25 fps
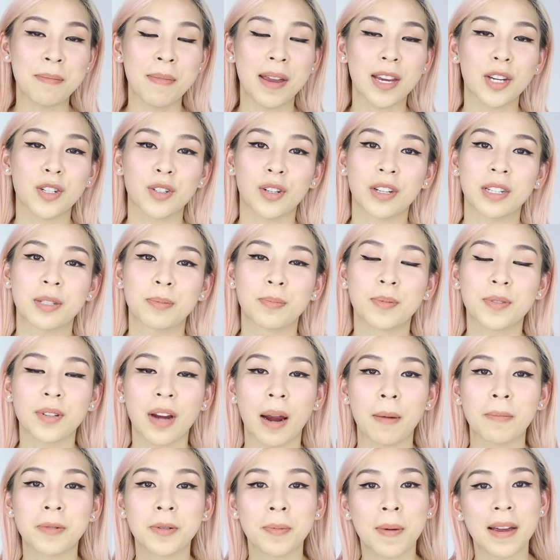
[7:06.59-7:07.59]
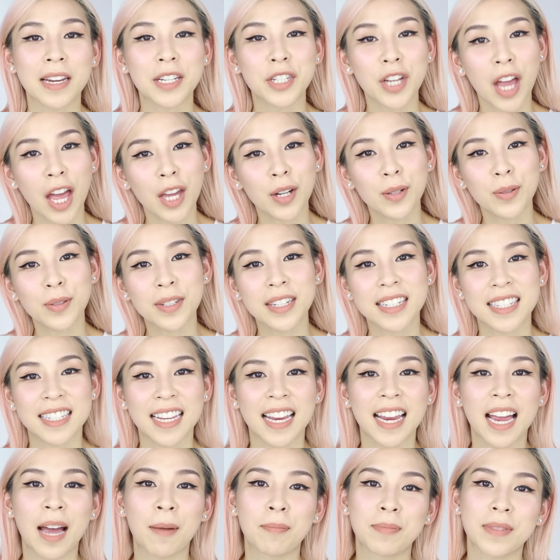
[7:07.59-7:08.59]
make sure you subscribe to my channel to
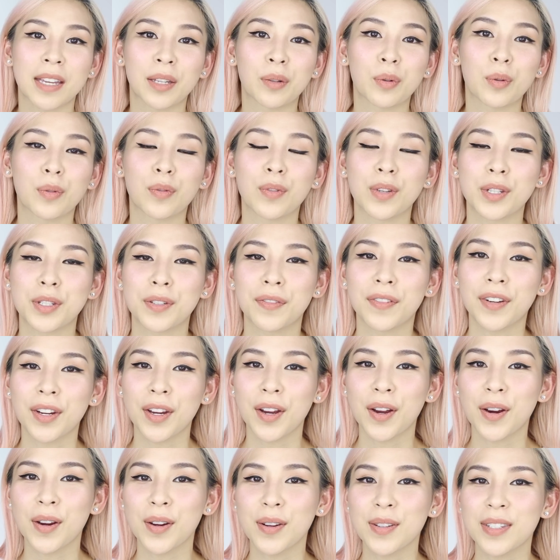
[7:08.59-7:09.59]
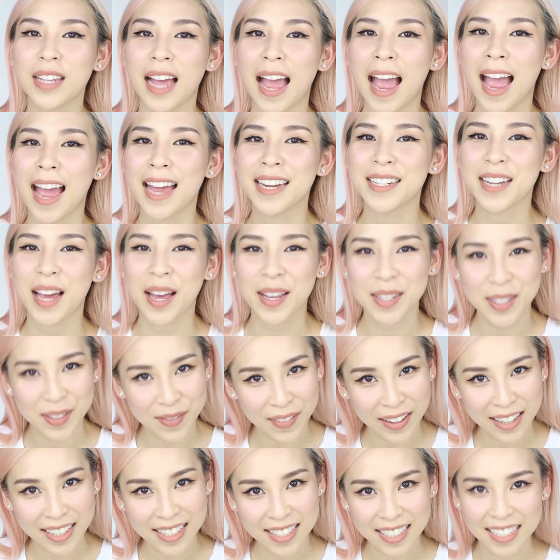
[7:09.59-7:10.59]
stay updated with future videos and I'll
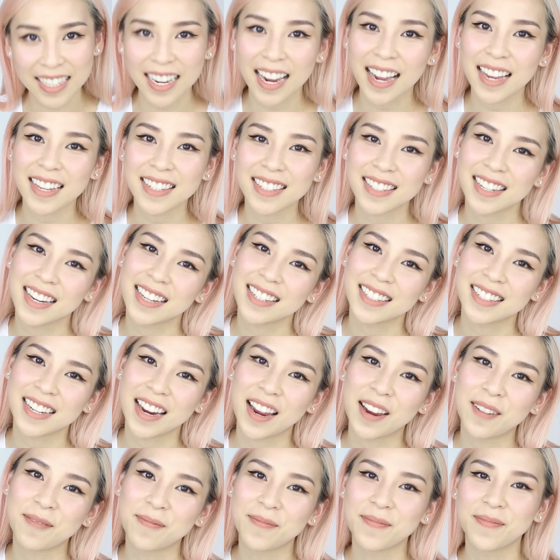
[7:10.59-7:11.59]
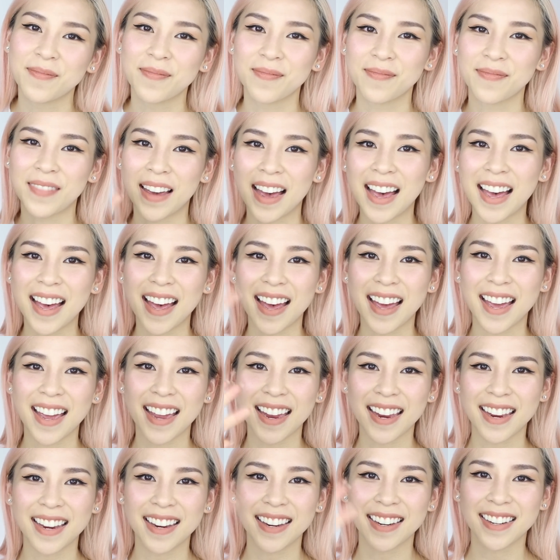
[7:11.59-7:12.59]
speak to you guys next time.
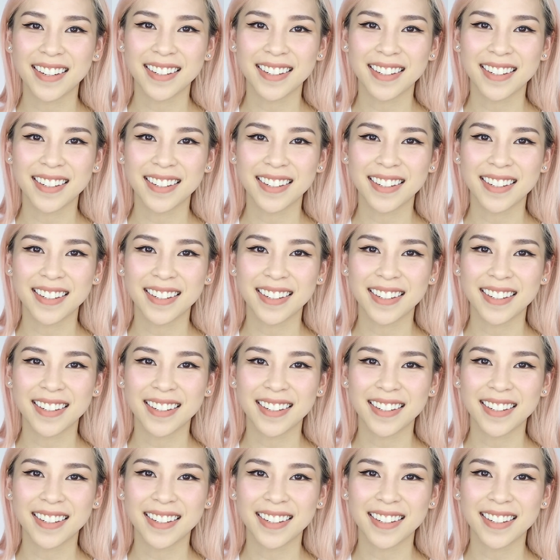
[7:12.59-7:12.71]
Bye!